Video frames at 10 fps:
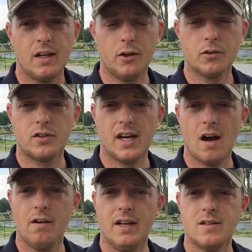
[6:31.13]
You can see
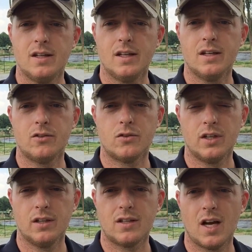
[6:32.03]
how easy it is. You
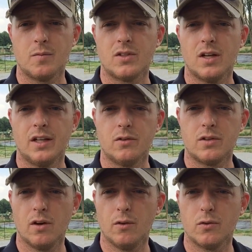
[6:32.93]
see the time study, you
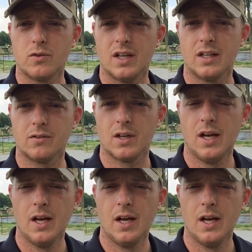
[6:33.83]
see all those things.